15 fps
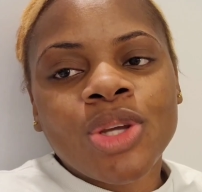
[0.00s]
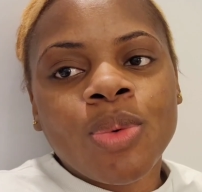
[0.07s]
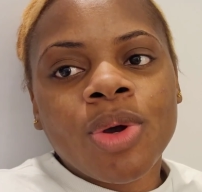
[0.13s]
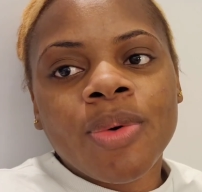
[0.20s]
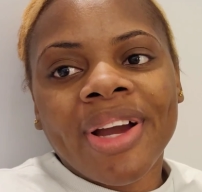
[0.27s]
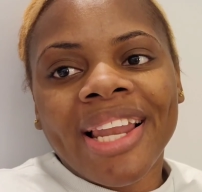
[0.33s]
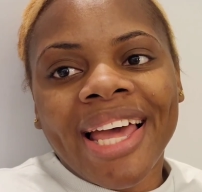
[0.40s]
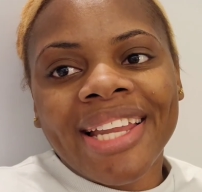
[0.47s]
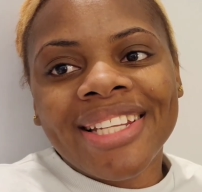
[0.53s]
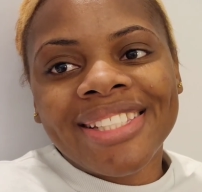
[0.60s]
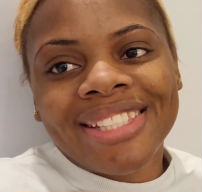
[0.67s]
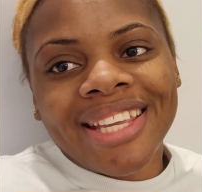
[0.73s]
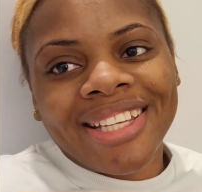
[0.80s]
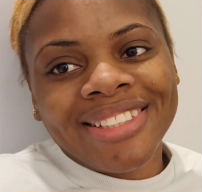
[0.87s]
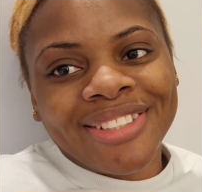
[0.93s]
we were like the
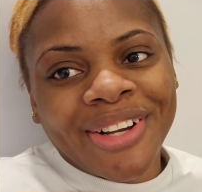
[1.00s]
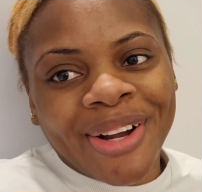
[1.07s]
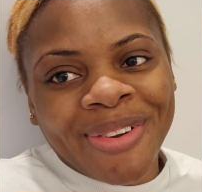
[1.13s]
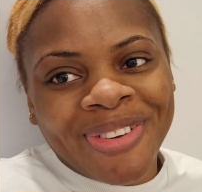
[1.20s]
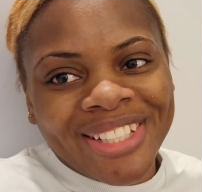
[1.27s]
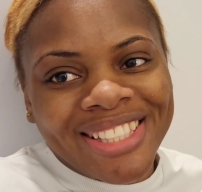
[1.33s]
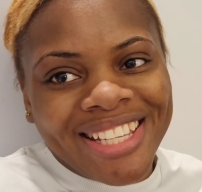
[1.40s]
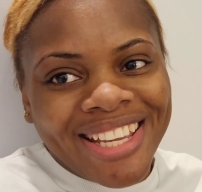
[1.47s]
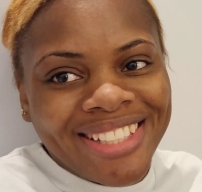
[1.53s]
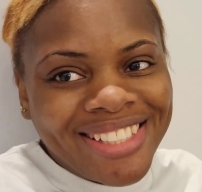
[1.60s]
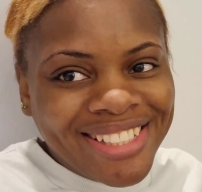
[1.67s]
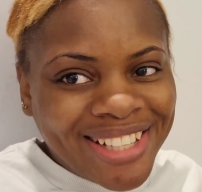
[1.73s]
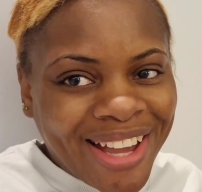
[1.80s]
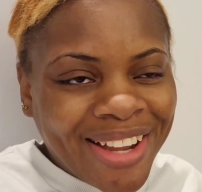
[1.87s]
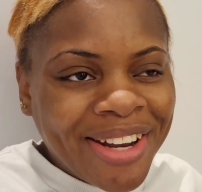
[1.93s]
center of
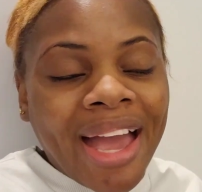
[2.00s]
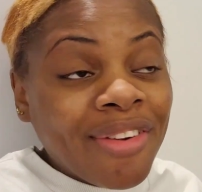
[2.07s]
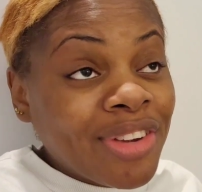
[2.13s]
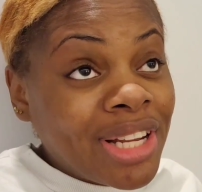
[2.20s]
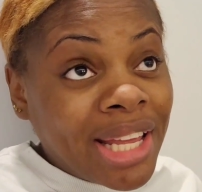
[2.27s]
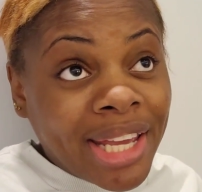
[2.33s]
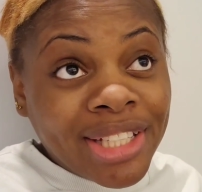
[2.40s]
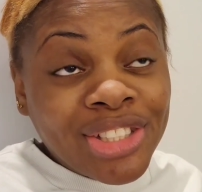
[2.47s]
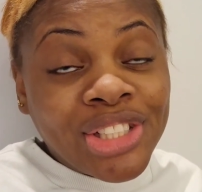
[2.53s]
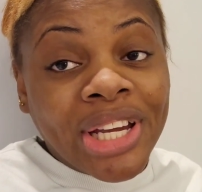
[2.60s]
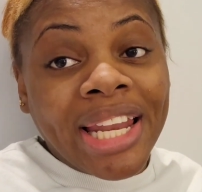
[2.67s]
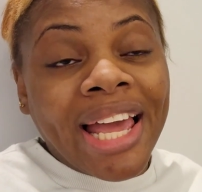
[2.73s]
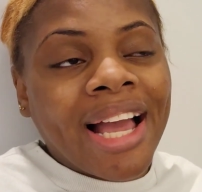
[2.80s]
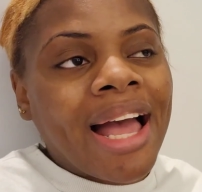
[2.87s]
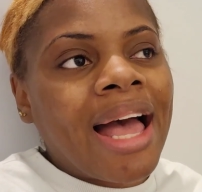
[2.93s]
attention. I really enjoyed,
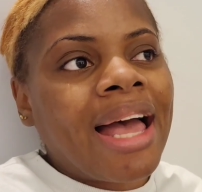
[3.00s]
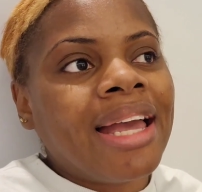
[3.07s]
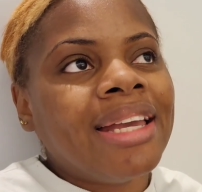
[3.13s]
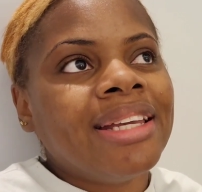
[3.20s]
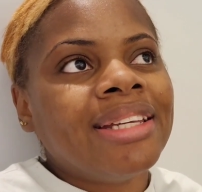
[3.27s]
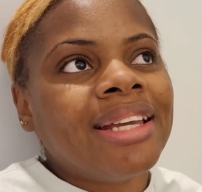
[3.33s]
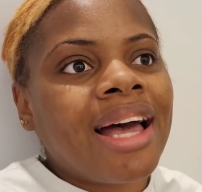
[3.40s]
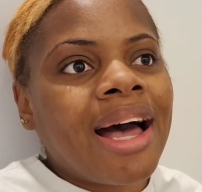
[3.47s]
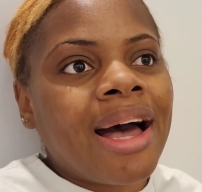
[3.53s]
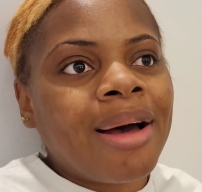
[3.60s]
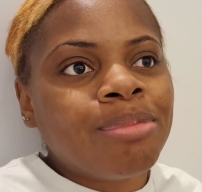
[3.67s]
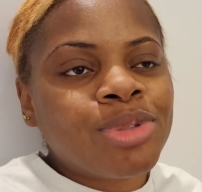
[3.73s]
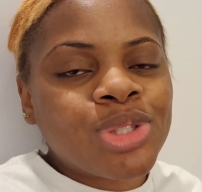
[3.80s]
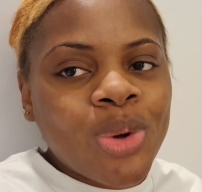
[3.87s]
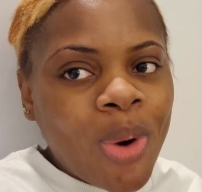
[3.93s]
like I
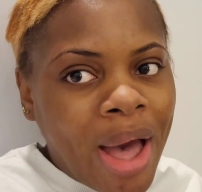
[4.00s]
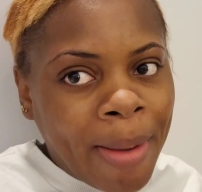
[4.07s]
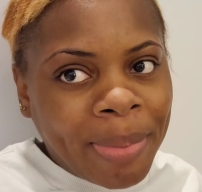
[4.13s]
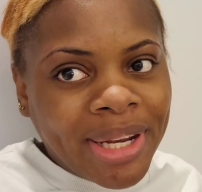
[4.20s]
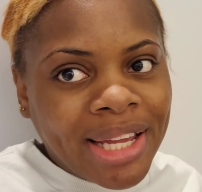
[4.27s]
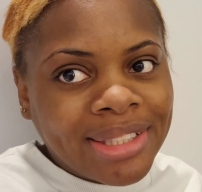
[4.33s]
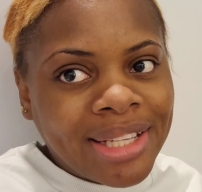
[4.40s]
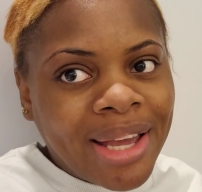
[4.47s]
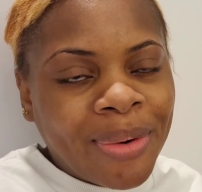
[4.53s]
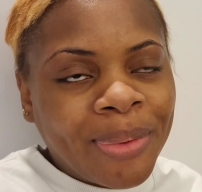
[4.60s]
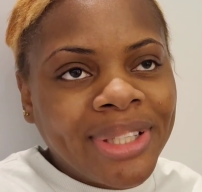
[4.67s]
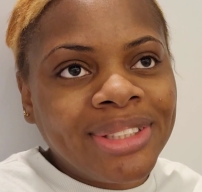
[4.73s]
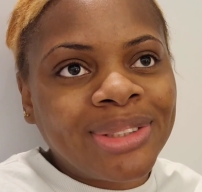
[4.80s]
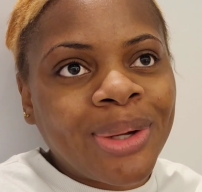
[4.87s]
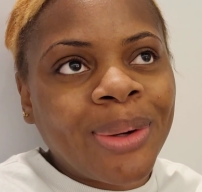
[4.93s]
am so happy that I
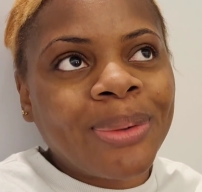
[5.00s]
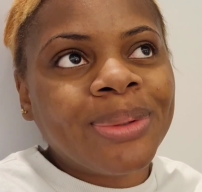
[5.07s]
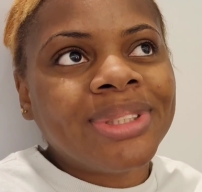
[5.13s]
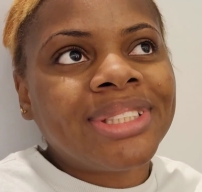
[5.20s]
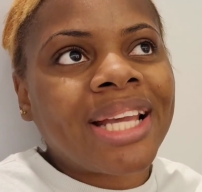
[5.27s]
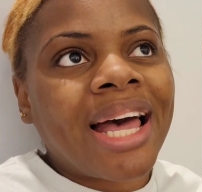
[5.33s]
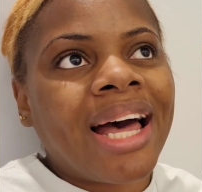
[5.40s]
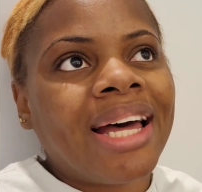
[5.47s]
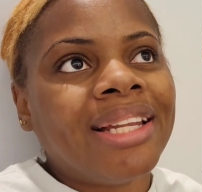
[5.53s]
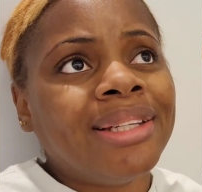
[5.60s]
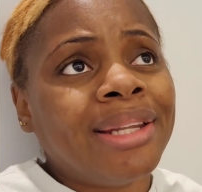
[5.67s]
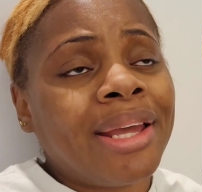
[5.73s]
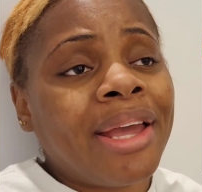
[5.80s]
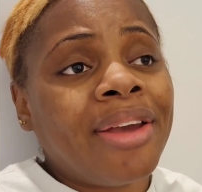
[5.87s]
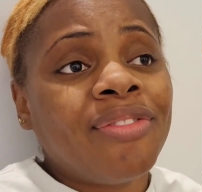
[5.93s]
went out and
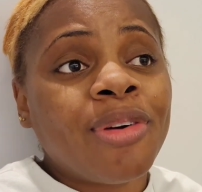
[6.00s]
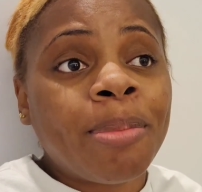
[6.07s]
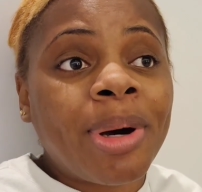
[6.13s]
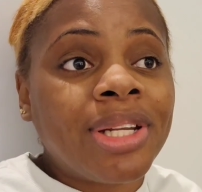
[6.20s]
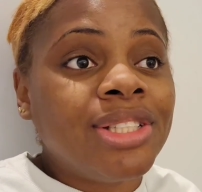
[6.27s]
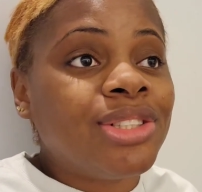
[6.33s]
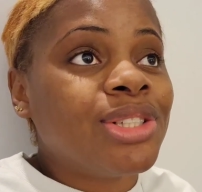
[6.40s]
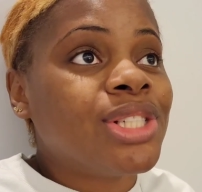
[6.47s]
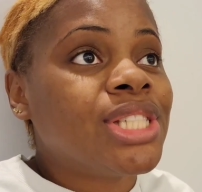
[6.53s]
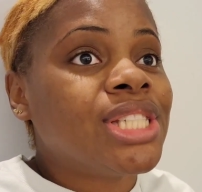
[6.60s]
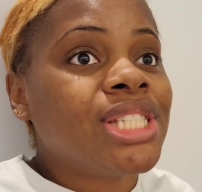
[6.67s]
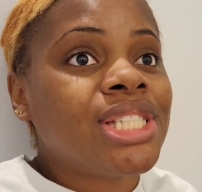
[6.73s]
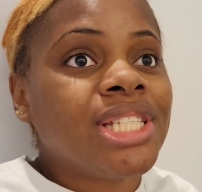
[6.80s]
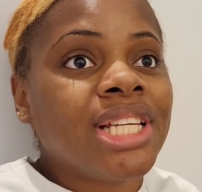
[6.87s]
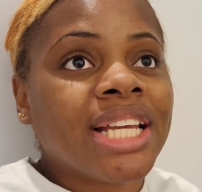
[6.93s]
everybody
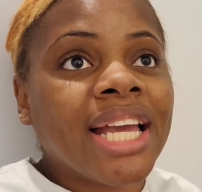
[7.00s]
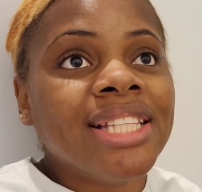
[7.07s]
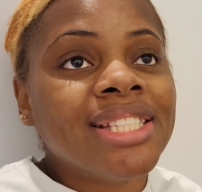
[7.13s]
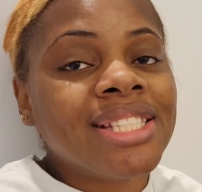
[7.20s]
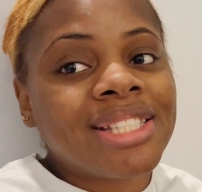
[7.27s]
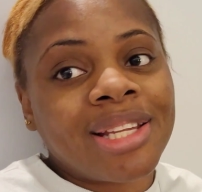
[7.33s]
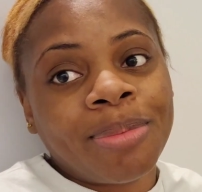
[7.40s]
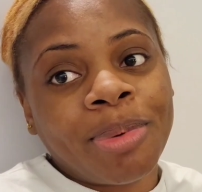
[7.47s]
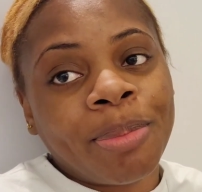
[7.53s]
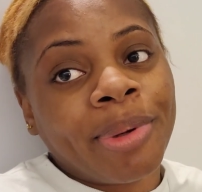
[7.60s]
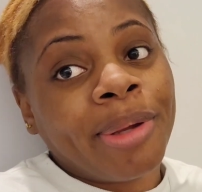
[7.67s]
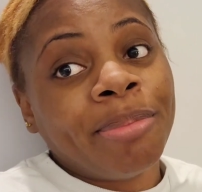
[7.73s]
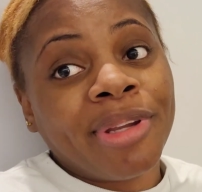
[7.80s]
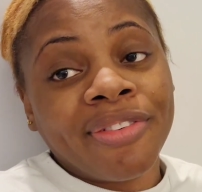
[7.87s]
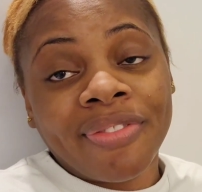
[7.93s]
just, you can see that people
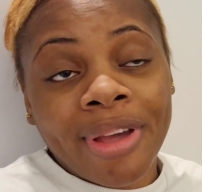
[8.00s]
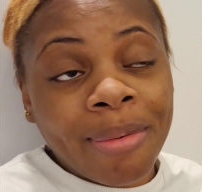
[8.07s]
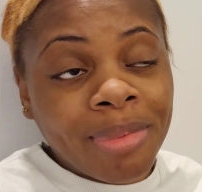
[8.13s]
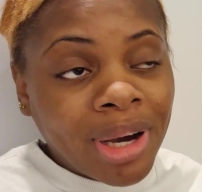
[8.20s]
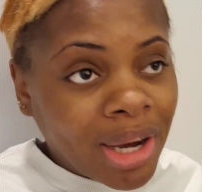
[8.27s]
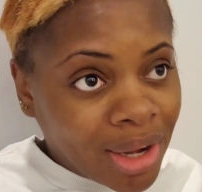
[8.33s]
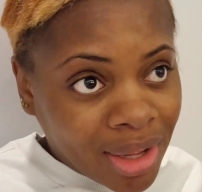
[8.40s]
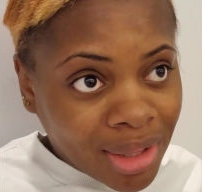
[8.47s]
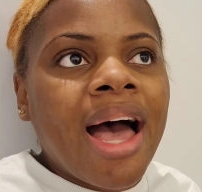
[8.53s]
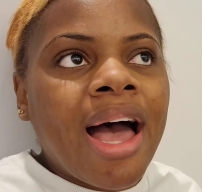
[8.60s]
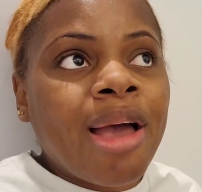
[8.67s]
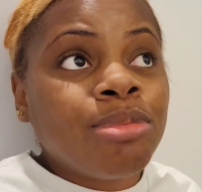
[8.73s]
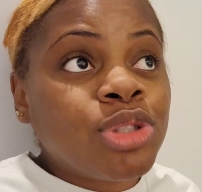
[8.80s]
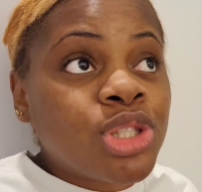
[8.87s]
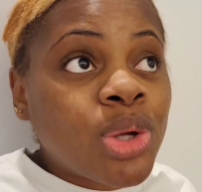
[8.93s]
give them all.
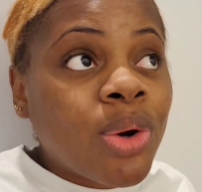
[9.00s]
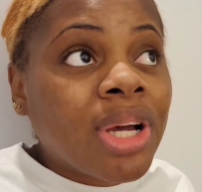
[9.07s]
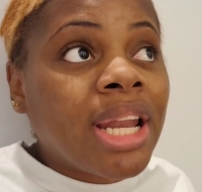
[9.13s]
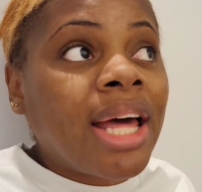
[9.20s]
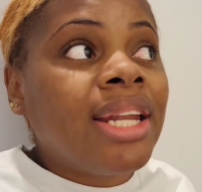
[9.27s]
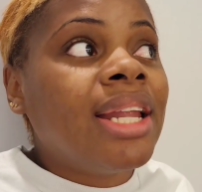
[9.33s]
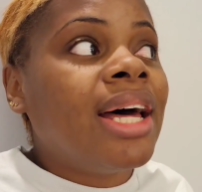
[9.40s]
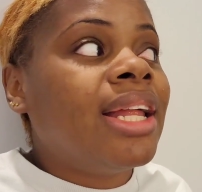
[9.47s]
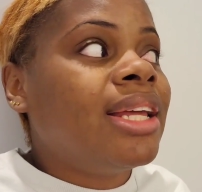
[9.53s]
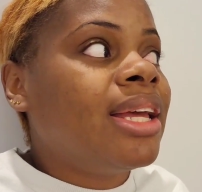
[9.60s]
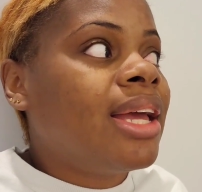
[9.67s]
I'm so glad that